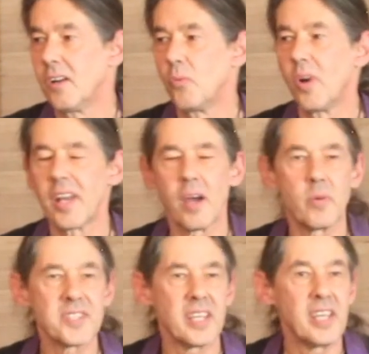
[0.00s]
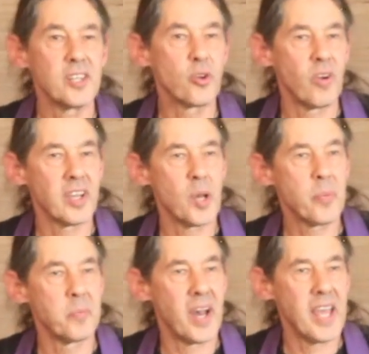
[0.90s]
When I was a kid growing
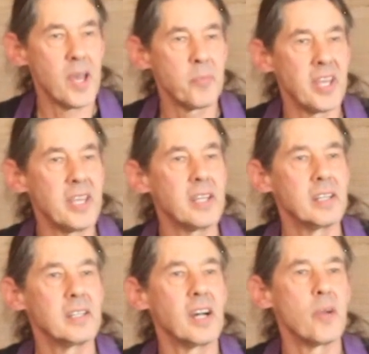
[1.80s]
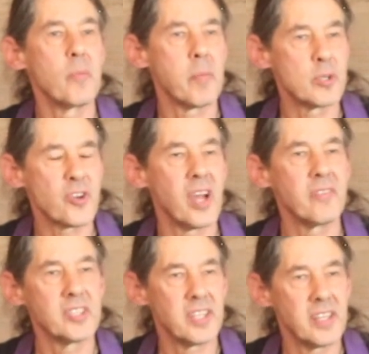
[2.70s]
up in Miami, I remember
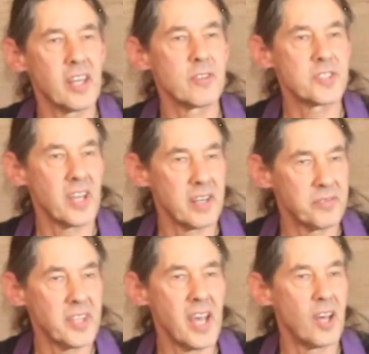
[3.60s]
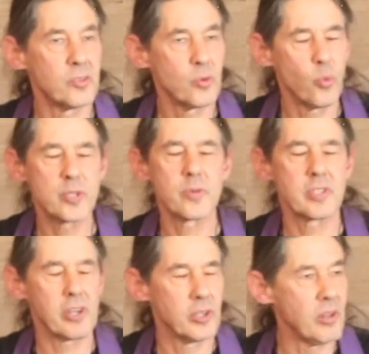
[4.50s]
driving to the other side of town, which was
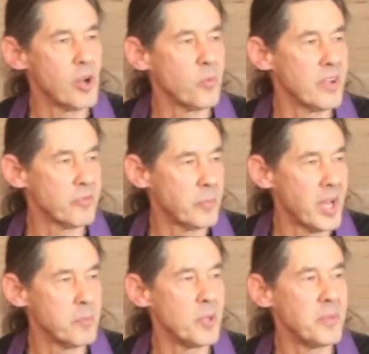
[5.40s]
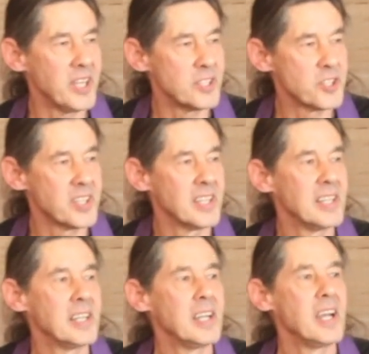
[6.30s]
a good long way from Miami Beach,
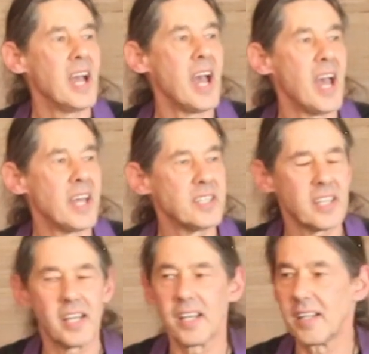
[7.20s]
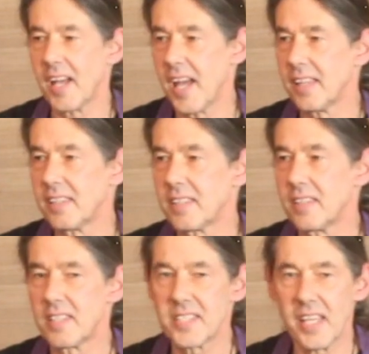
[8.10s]
and
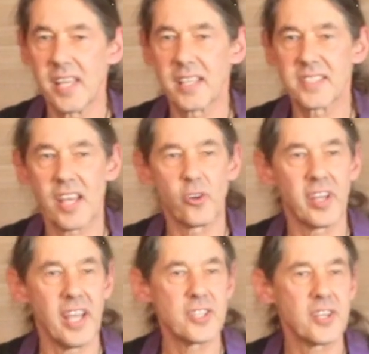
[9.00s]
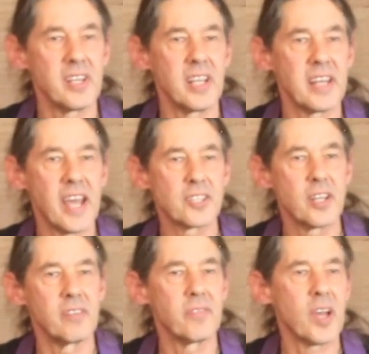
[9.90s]
seeing segregation in
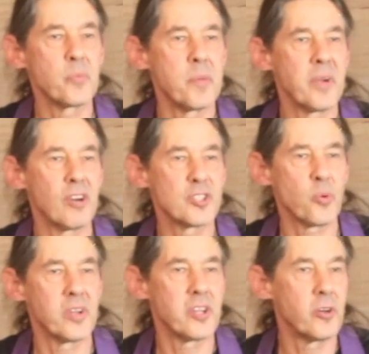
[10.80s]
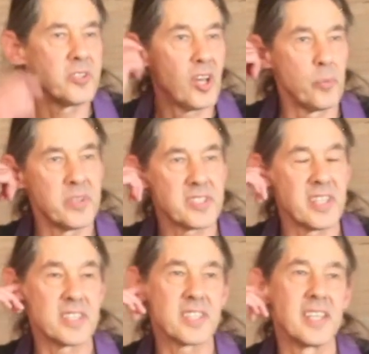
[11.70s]
action. In fact, my parents were in the hotel
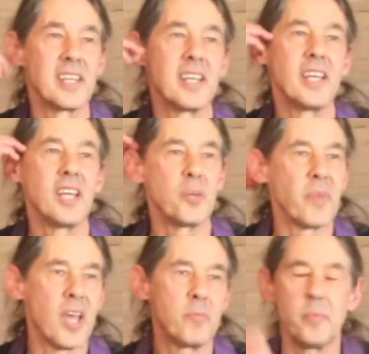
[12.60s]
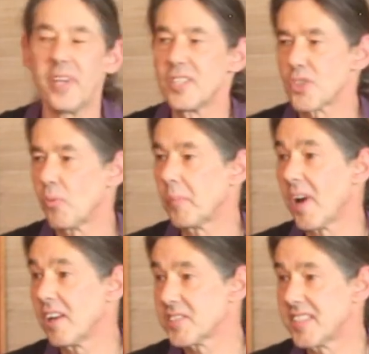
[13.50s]
business in Miami Beach when
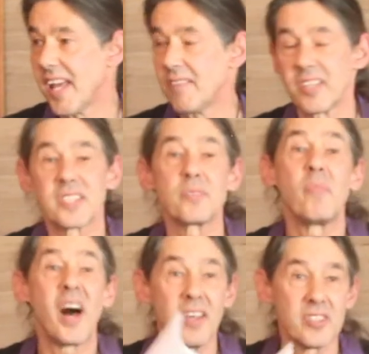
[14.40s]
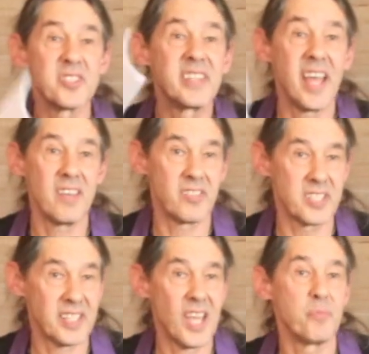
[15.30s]
Miles Davis
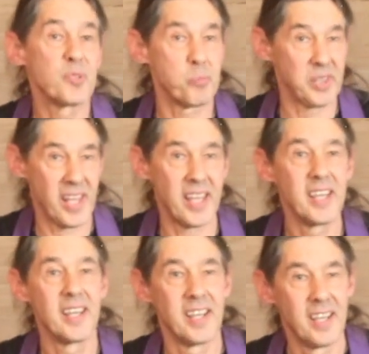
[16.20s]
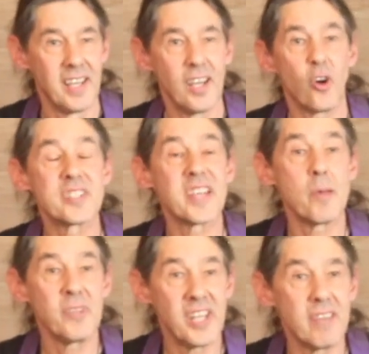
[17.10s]
came to play, or
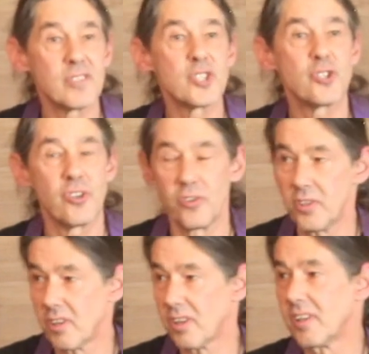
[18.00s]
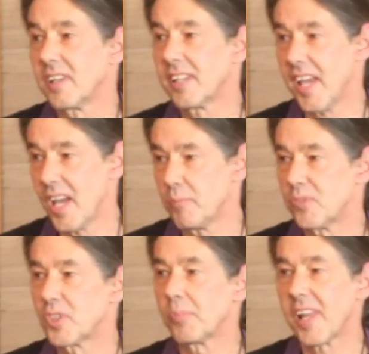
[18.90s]
Sammy Davis Jr.
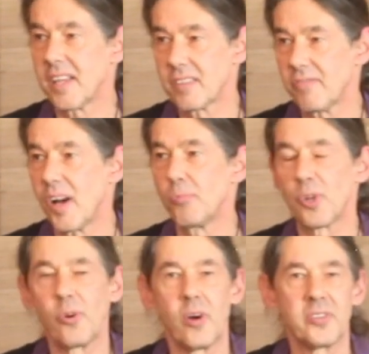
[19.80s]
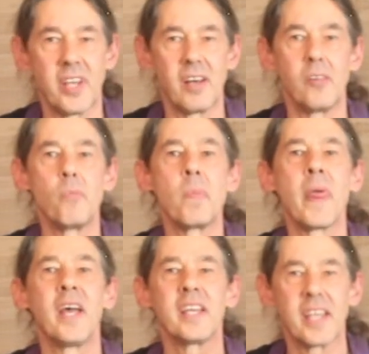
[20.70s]
came to play at the Fontainebleau Hotel.
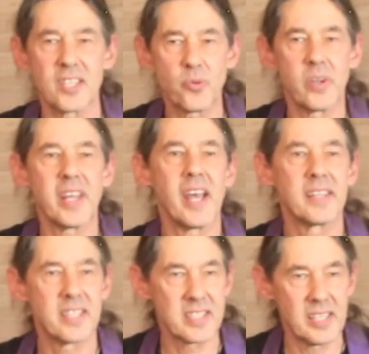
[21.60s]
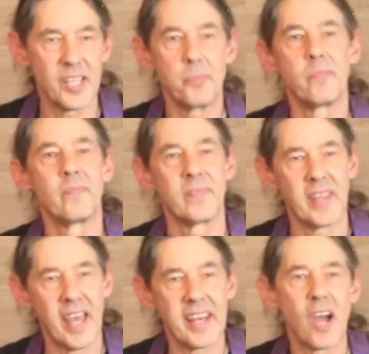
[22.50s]
Guess where they had to sleep?
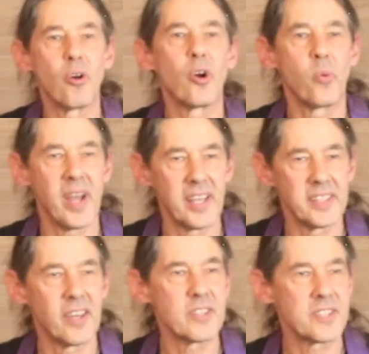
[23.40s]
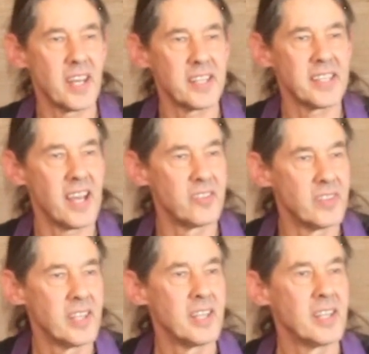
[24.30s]
An hour away on the other side of town.
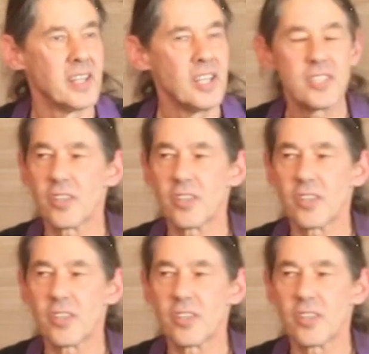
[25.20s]
Mm.